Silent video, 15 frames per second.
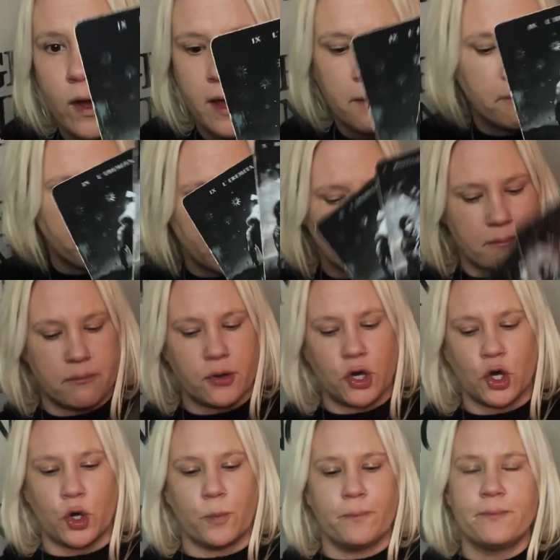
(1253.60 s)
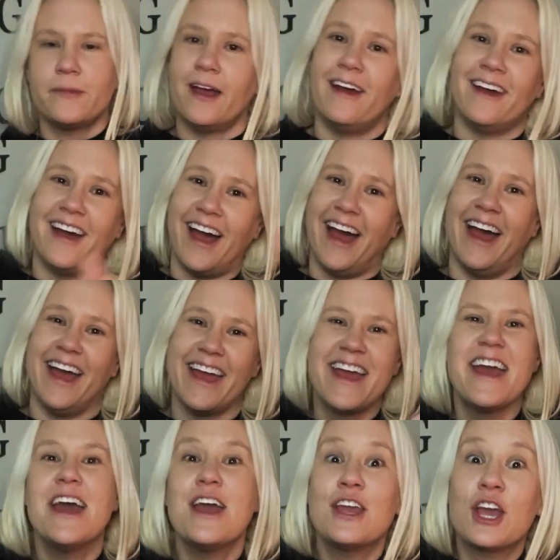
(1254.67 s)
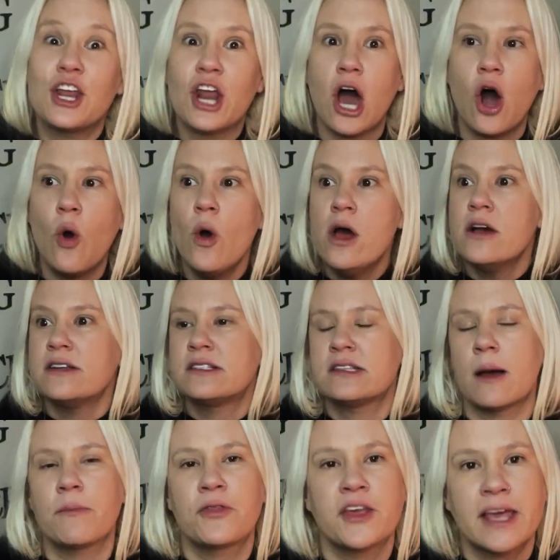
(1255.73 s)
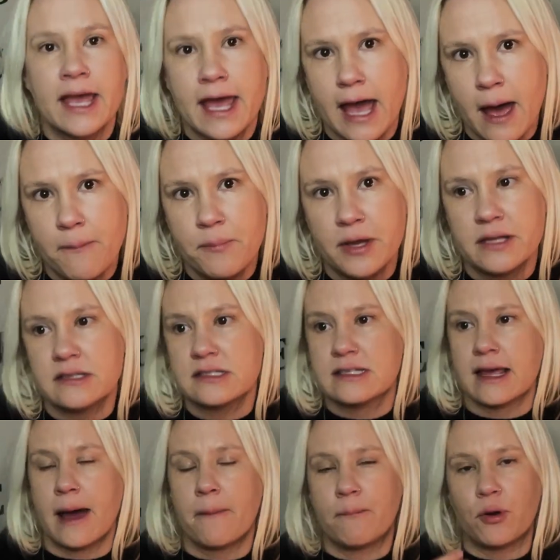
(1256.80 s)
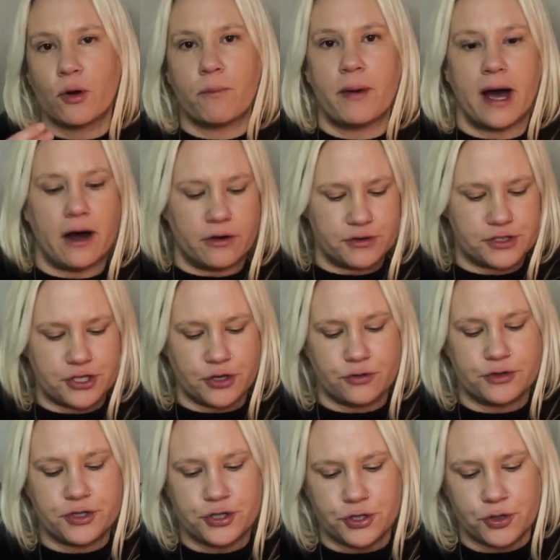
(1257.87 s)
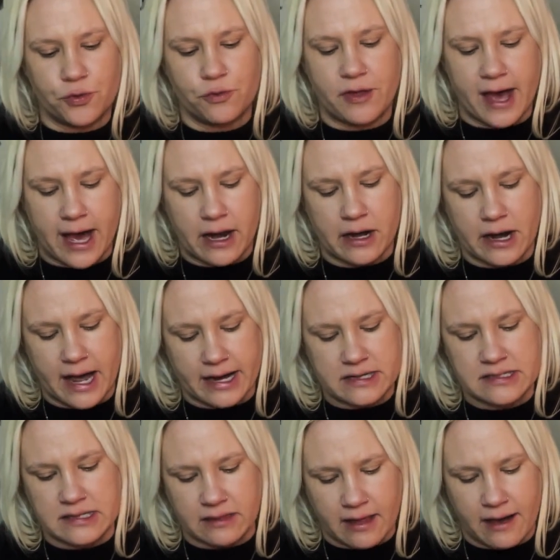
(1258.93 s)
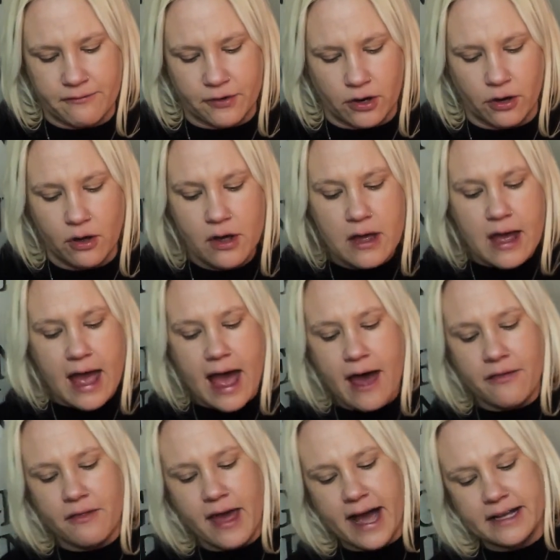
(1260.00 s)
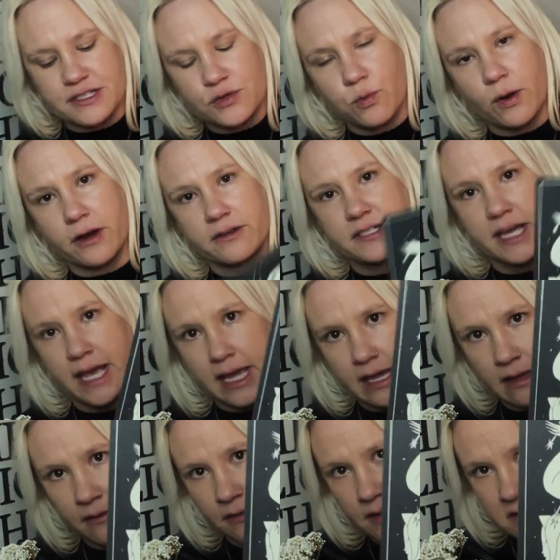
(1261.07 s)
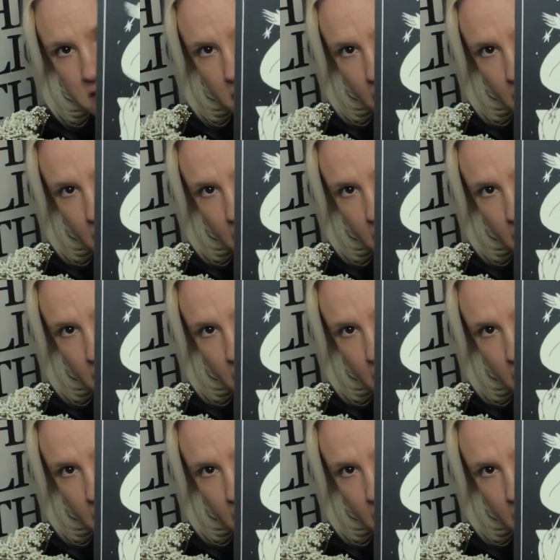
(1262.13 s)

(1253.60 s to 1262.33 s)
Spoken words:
wham, bam, boom, you know, something happens that propels you to that next level. And that's where taking this